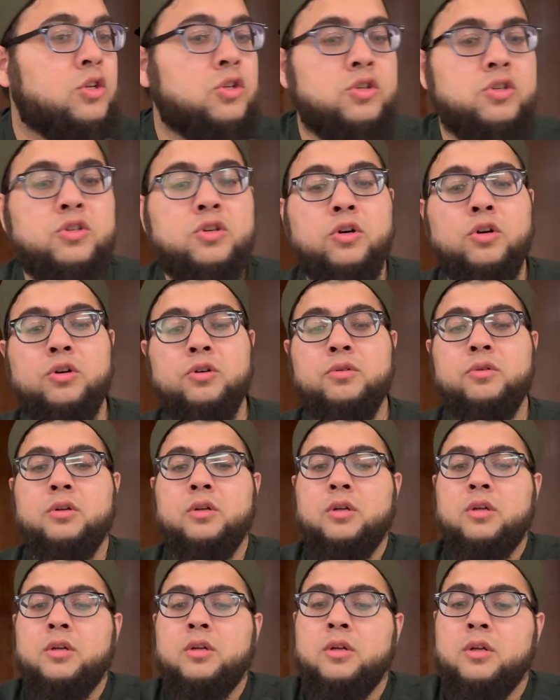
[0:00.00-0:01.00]

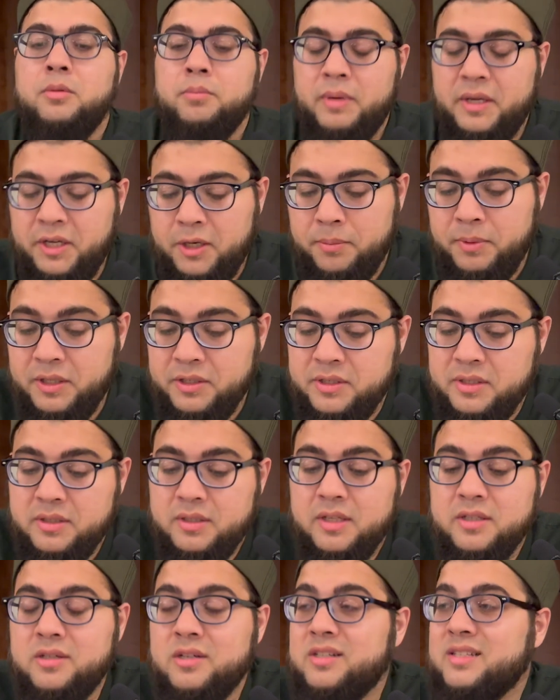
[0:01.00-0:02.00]
So, my dear brothers and
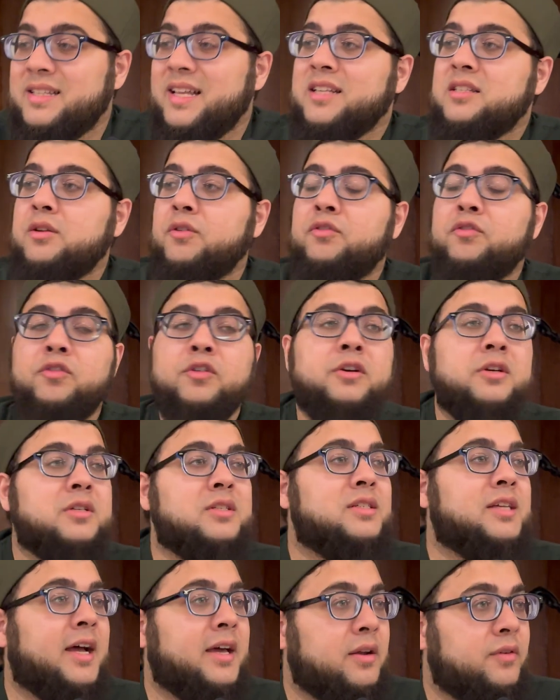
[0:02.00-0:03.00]
sisters, that's the
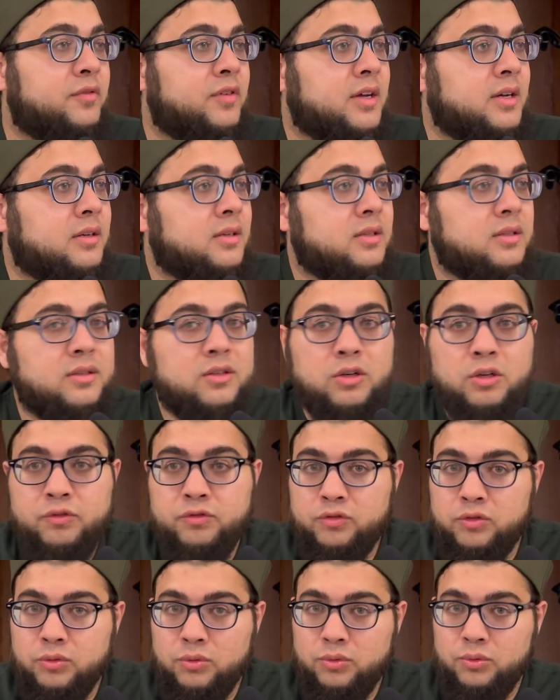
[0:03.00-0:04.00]
first side effect of
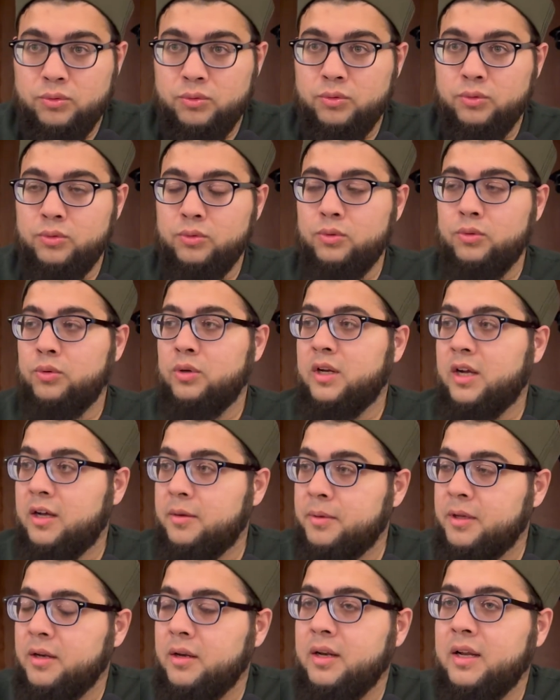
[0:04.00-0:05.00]
tulul
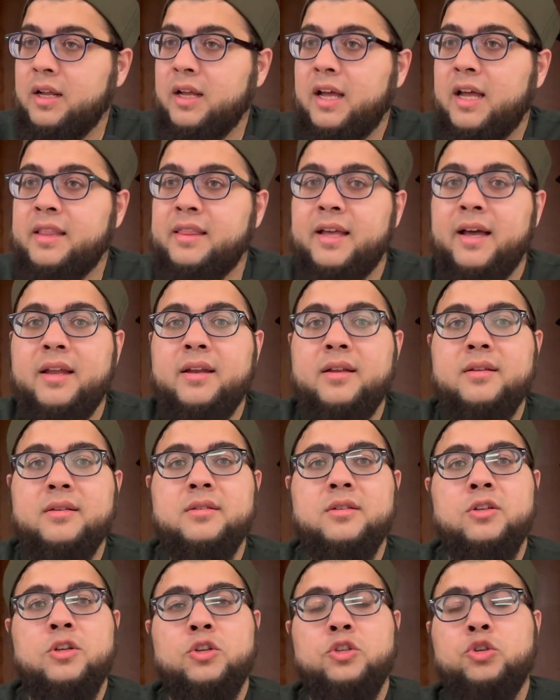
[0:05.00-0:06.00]
amal, and that
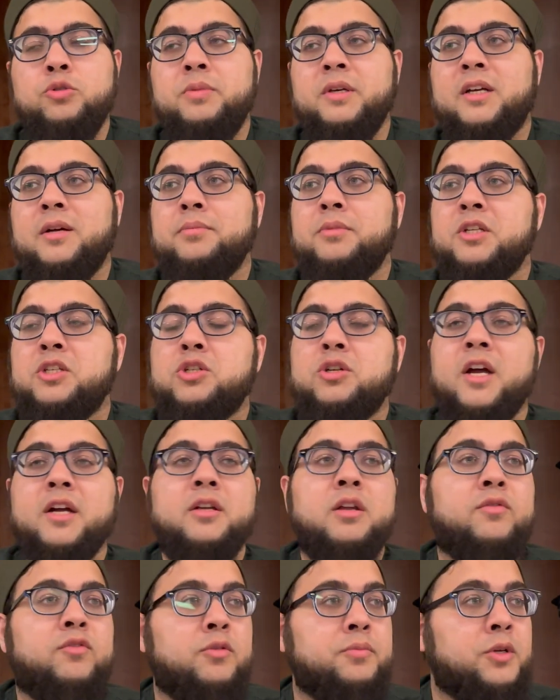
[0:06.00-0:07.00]
is you become
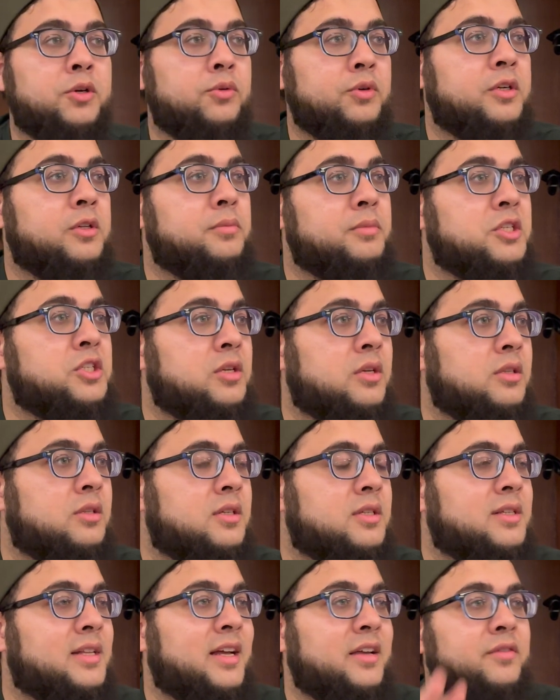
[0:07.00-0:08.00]
distracted from your real mission in
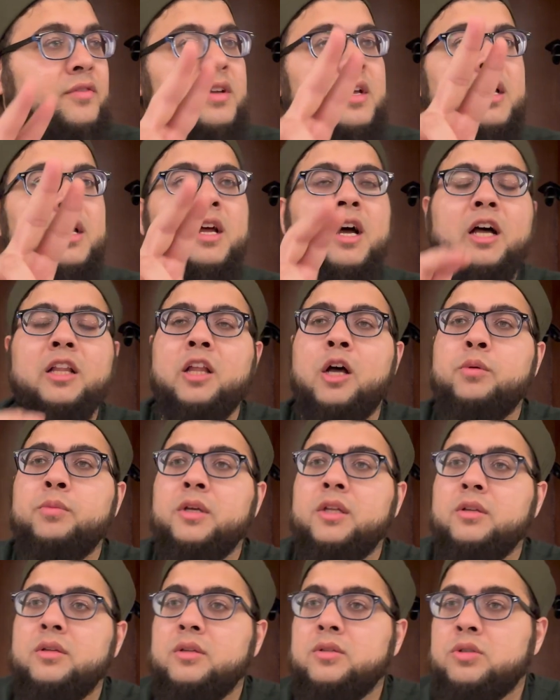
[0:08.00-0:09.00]
this life. Allow
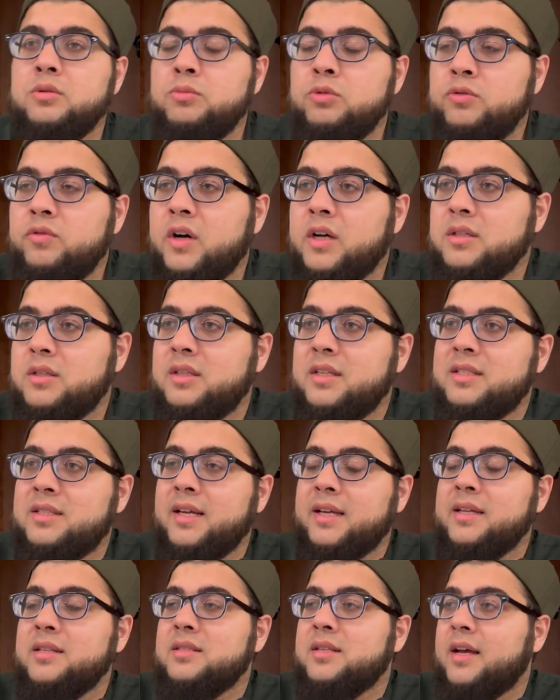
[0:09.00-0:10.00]
me to move on to the
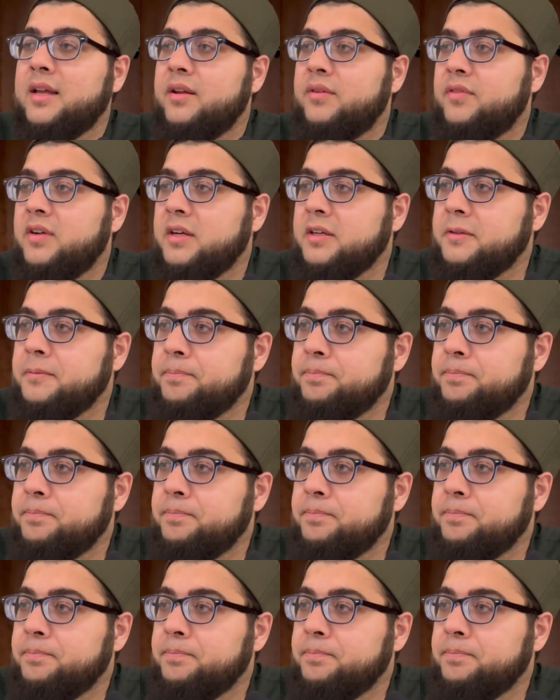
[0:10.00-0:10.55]
second side effect.